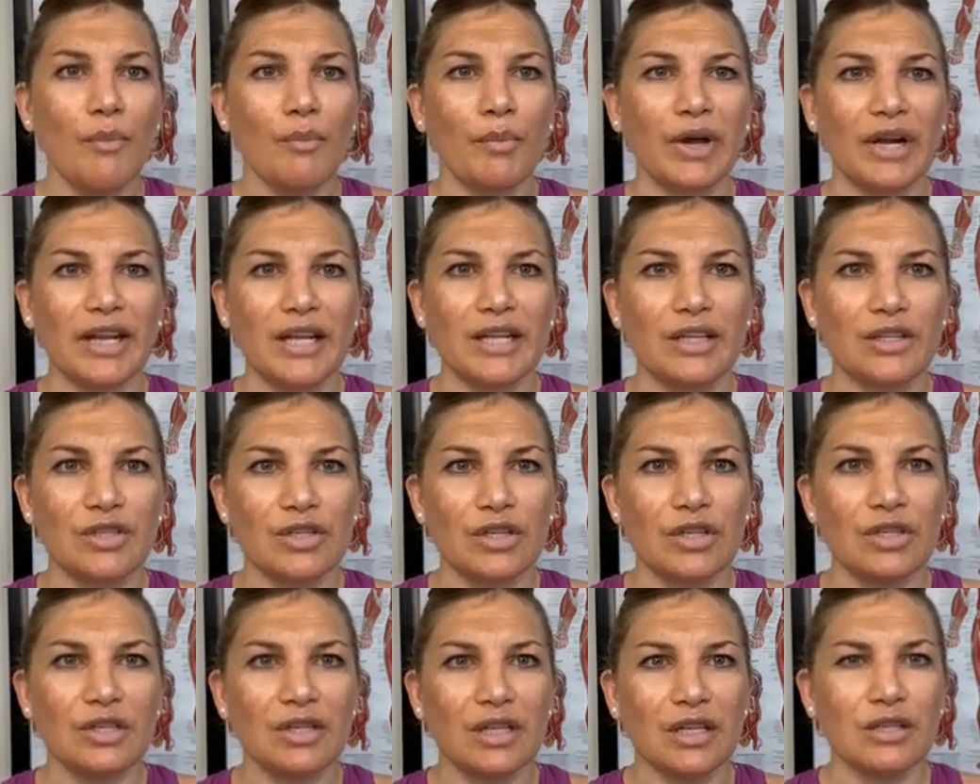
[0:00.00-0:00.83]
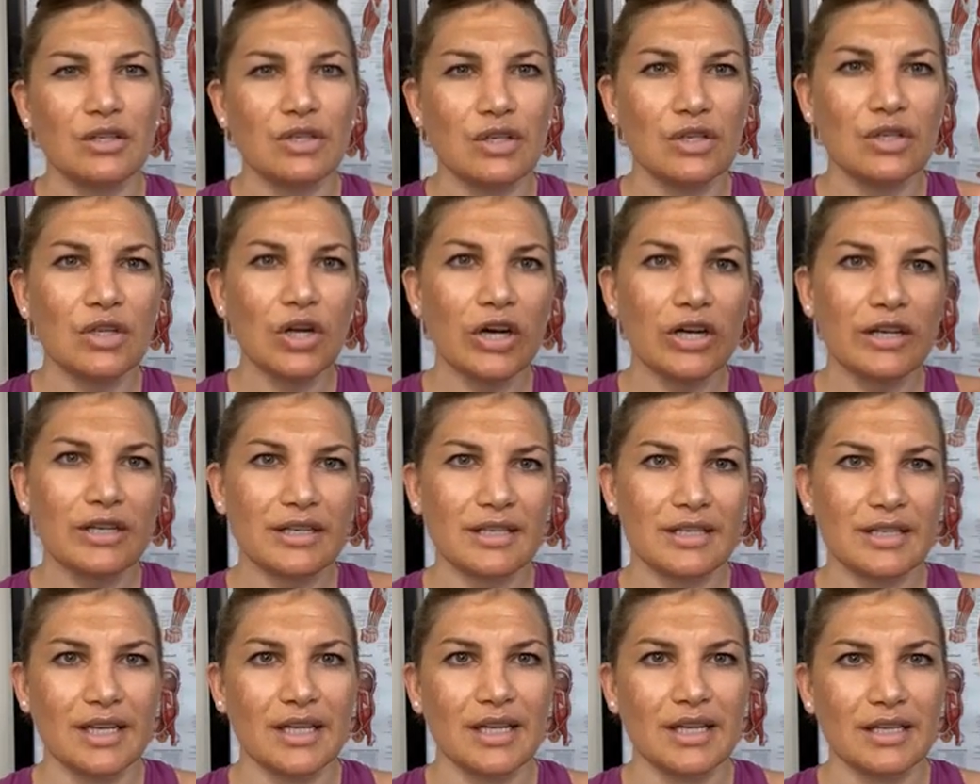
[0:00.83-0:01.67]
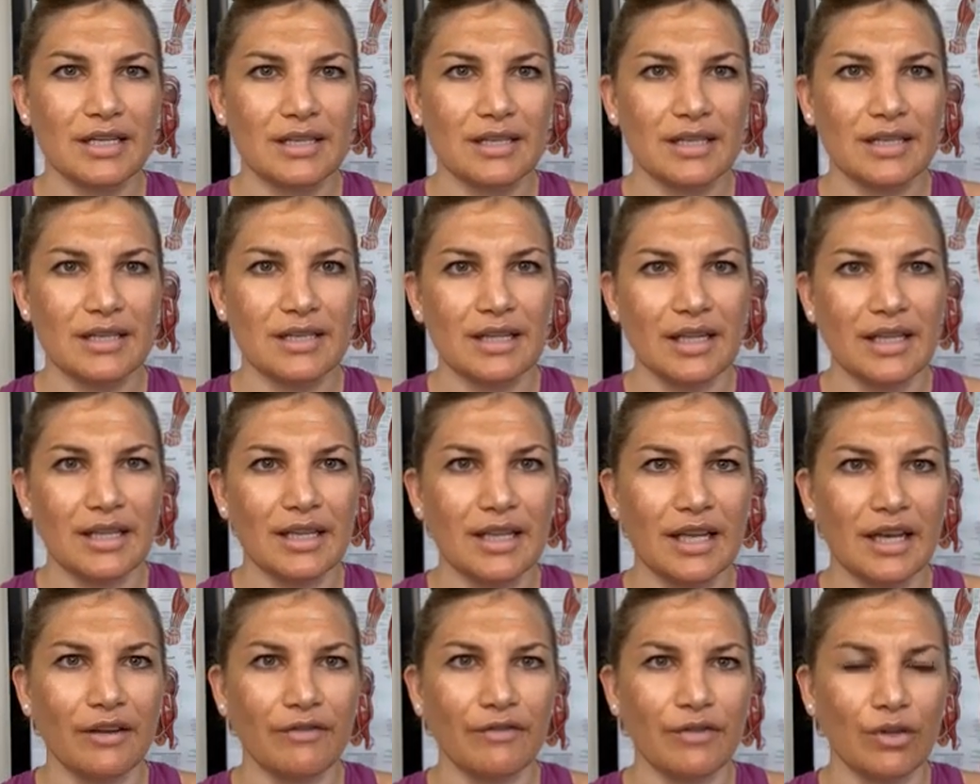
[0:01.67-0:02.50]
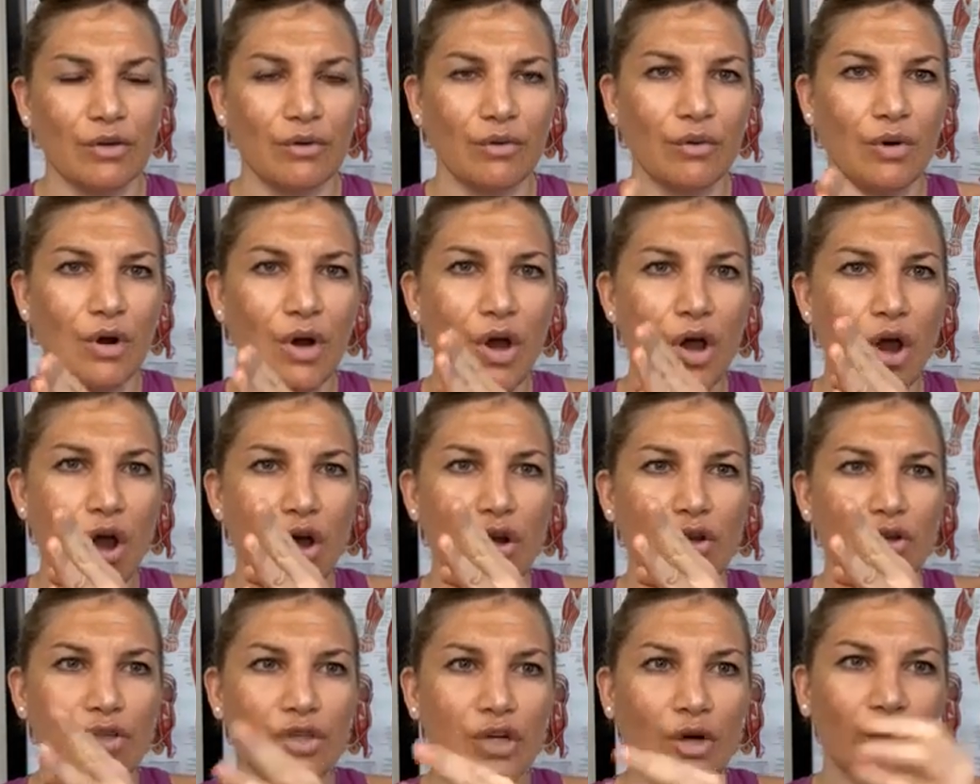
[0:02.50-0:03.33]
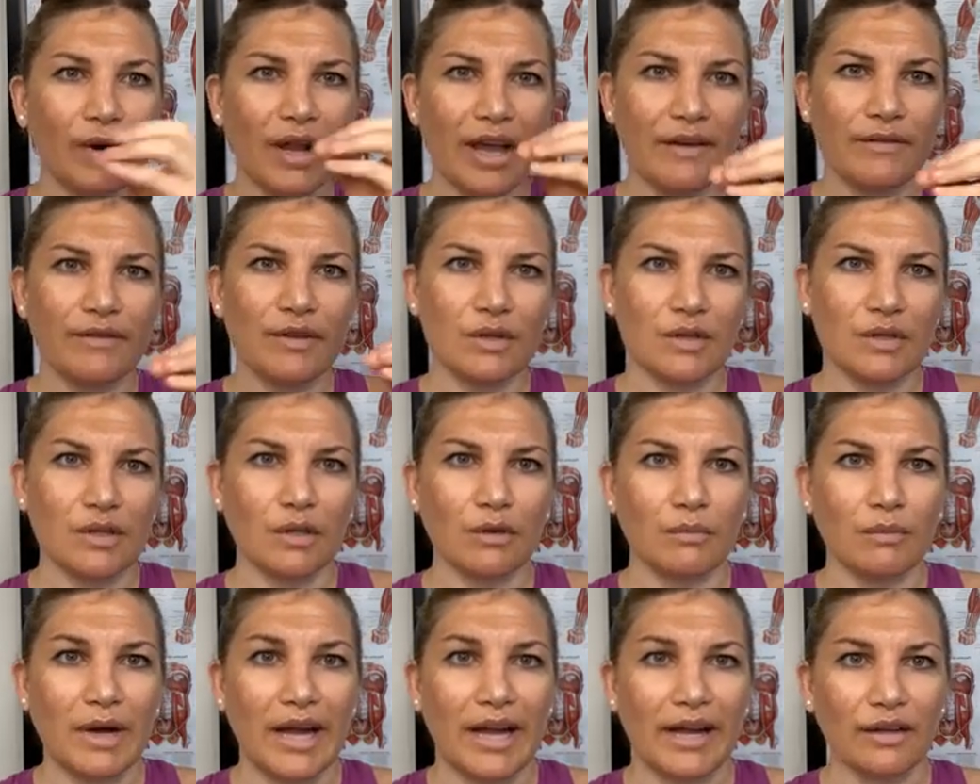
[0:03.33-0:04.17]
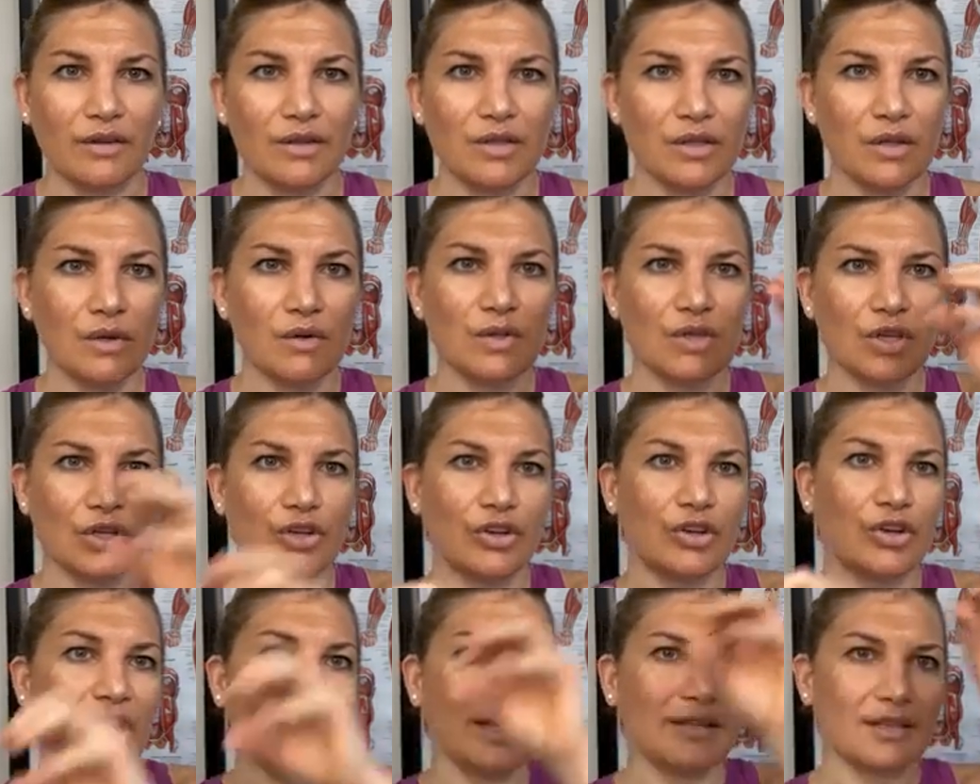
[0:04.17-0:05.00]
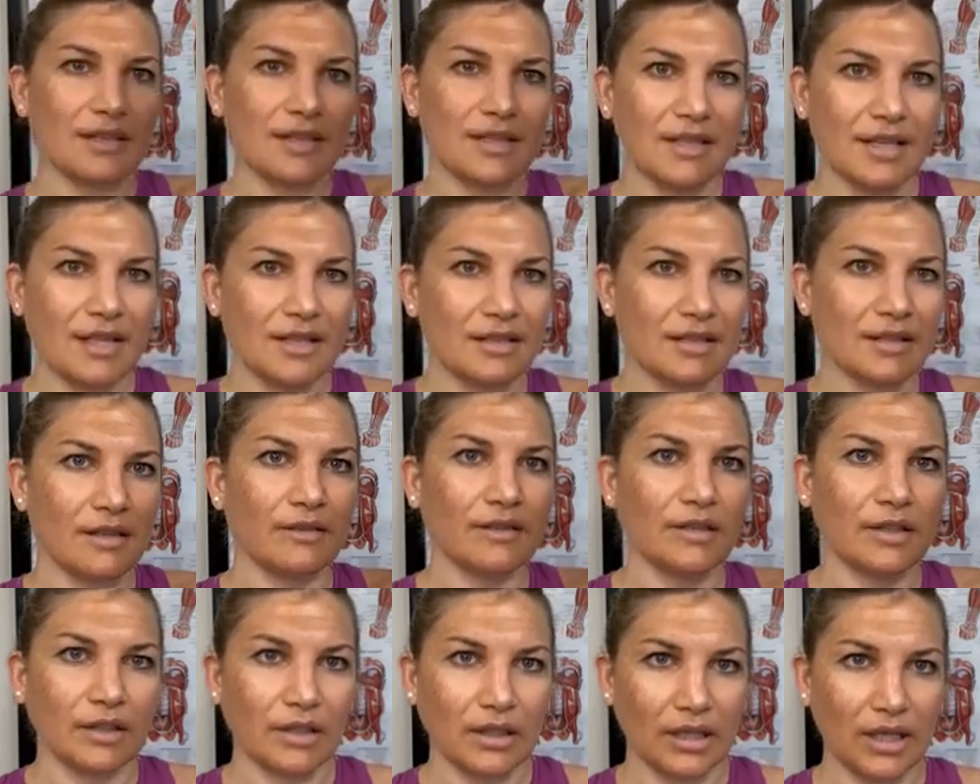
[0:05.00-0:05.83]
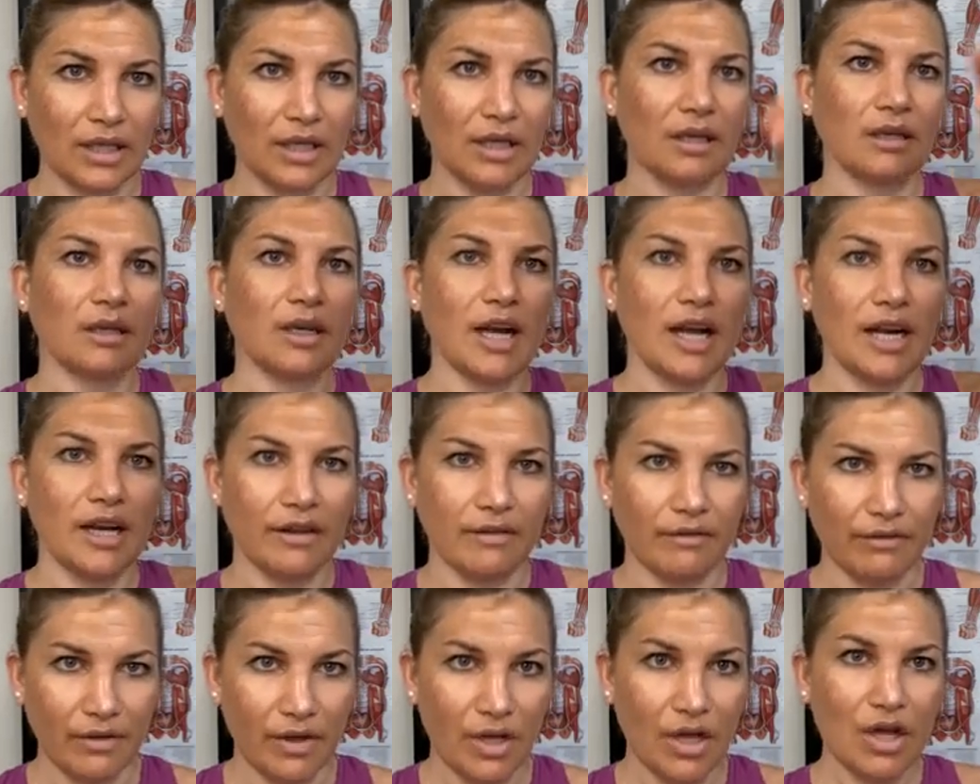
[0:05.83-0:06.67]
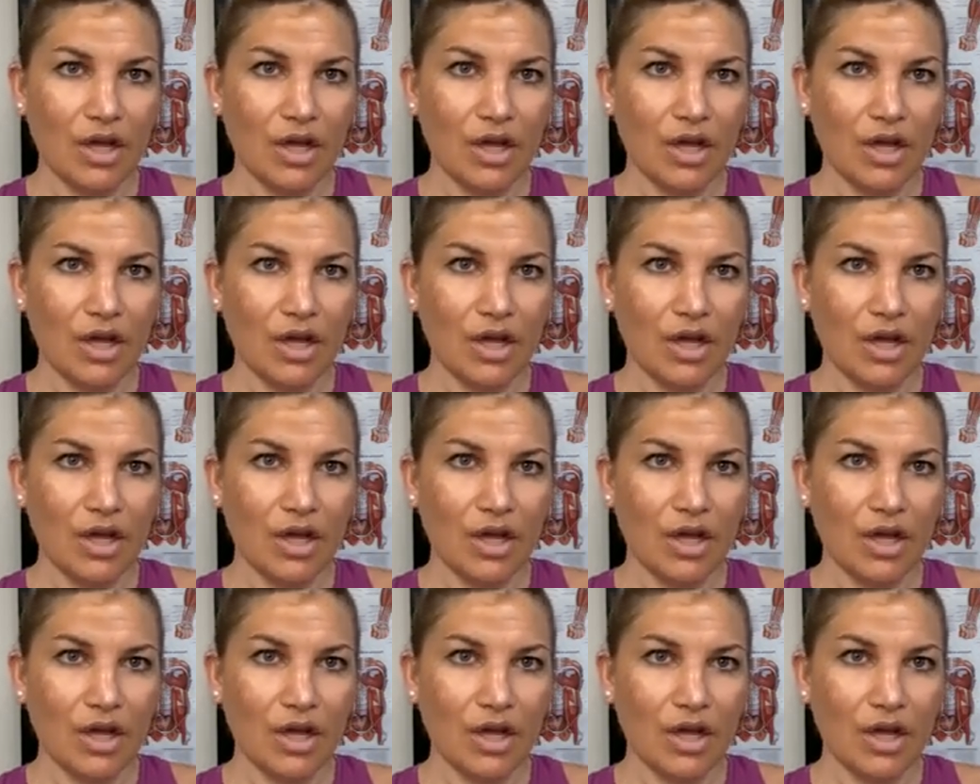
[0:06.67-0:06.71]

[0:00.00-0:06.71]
But it's just hard to stay consistent. And then if you don't have those little milestones and you're not successfully kind of